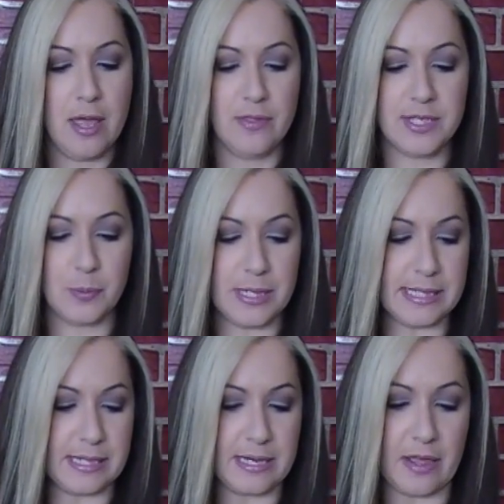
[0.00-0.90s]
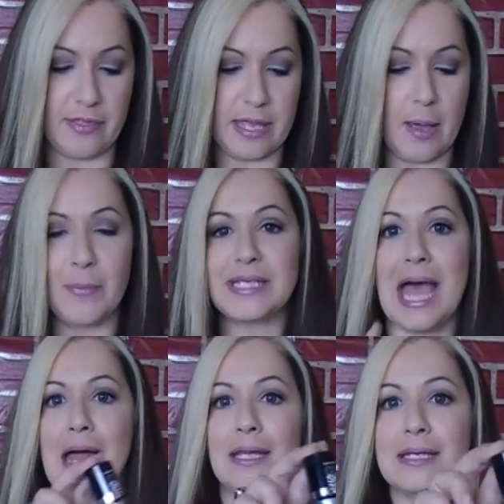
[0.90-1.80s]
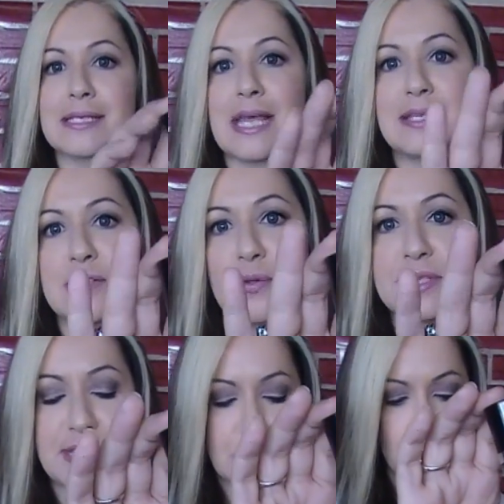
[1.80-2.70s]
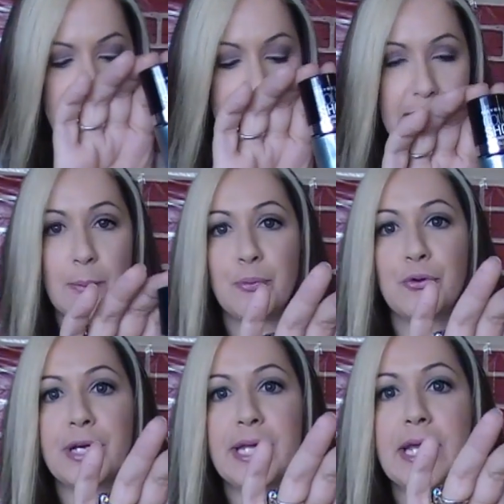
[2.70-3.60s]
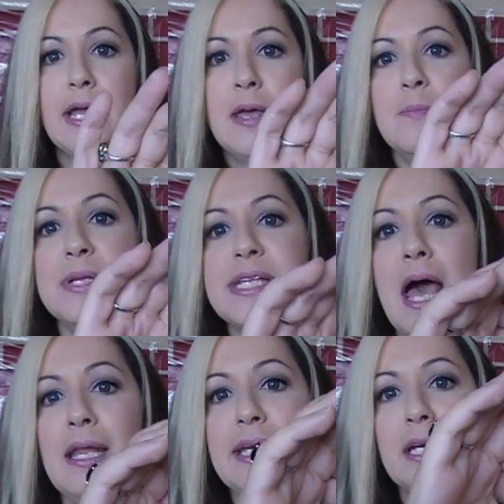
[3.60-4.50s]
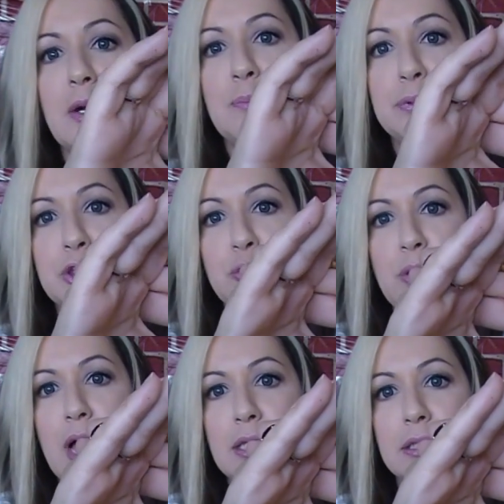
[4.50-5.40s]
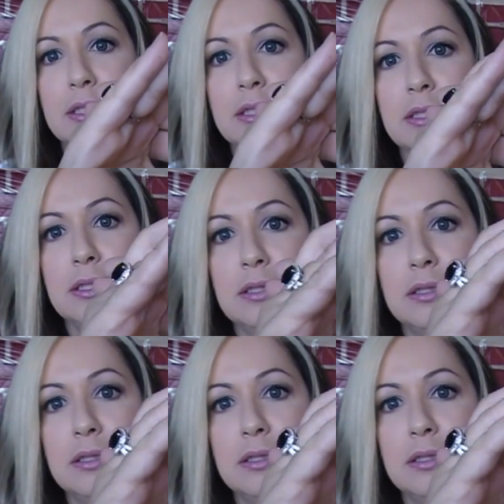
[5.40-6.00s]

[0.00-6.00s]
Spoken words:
This one is in the metallics, and so it's this really pretty metallic blue color.